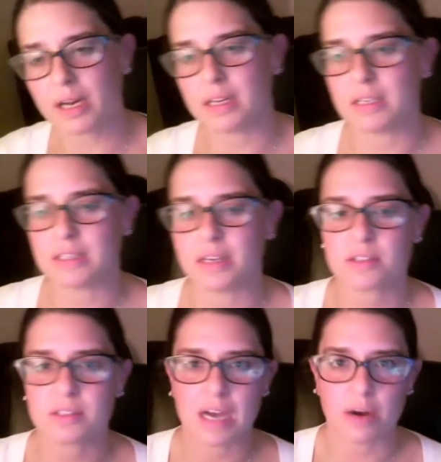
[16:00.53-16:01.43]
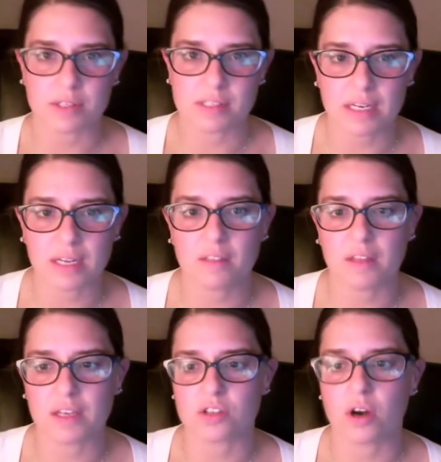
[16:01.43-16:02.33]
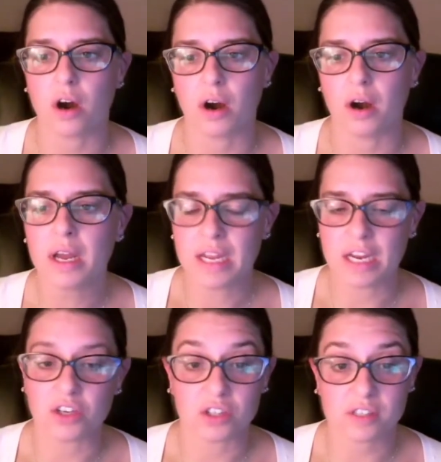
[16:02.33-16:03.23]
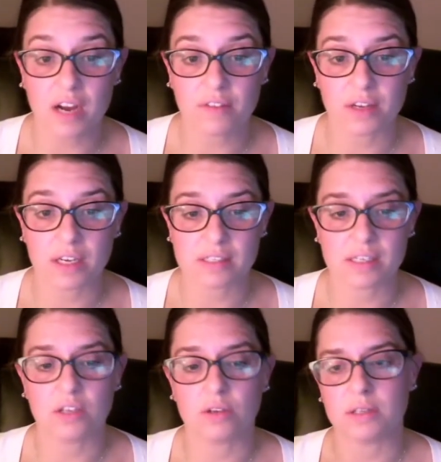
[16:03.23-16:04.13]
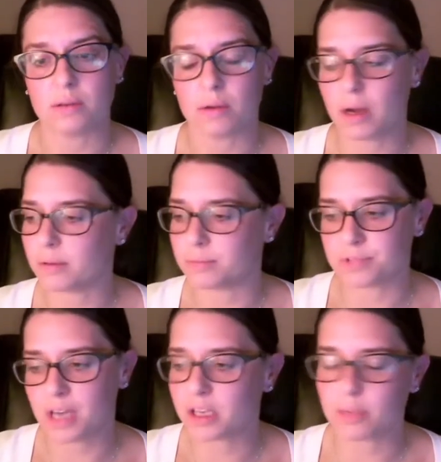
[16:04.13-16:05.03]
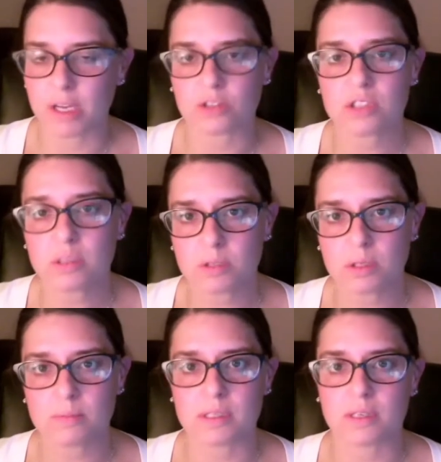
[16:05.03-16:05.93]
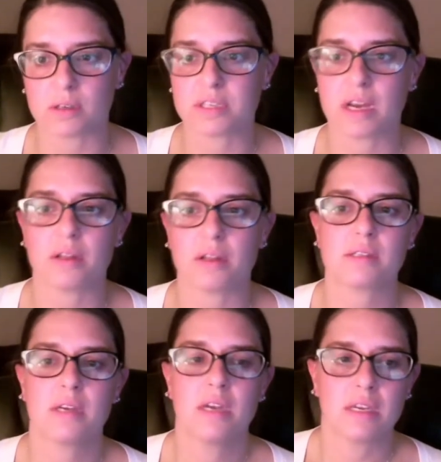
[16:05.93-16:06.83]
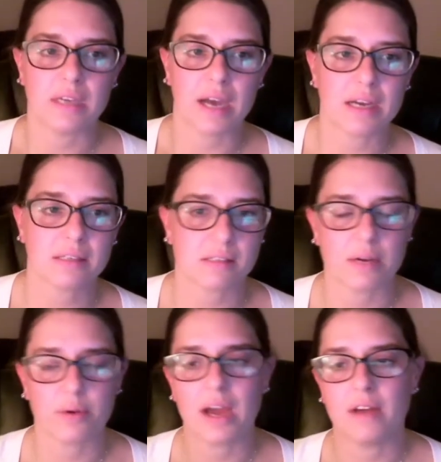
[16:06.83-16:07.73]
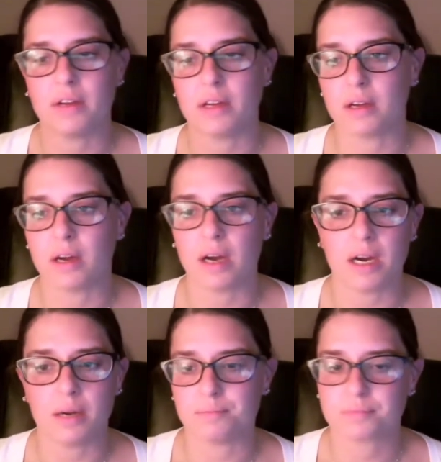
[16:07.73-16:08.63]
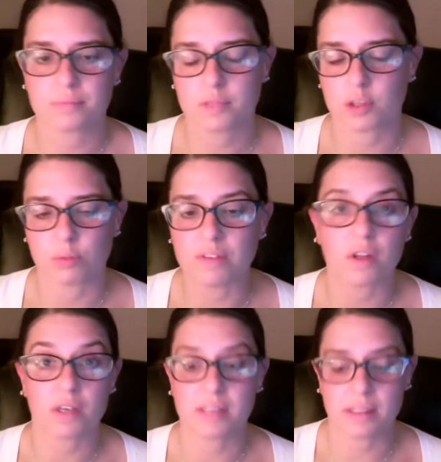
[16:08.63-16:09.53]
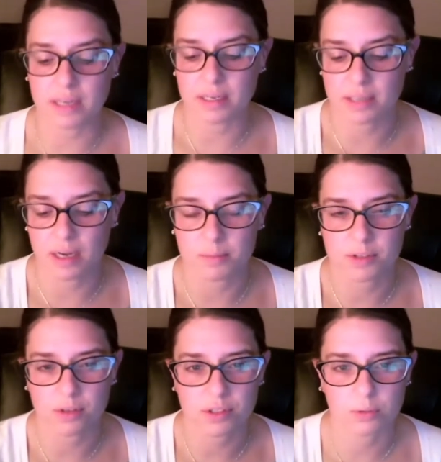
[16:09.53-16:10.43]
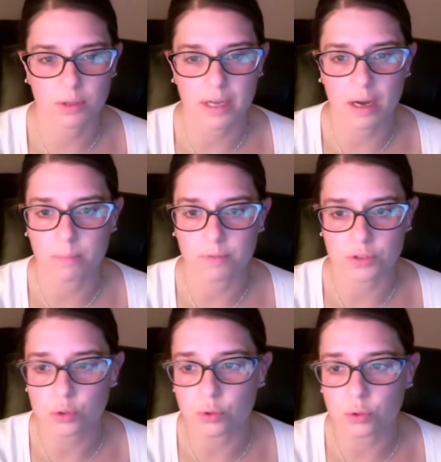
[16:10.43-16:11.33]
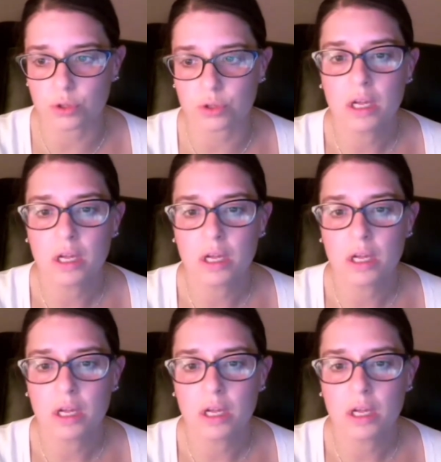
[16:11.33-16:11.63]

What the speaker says: And it tells us how acidic things are in your esophagus. And you can document your symptoms, and it'll tell us, yes, they were having reflux at that time. So it's a really helpful tool.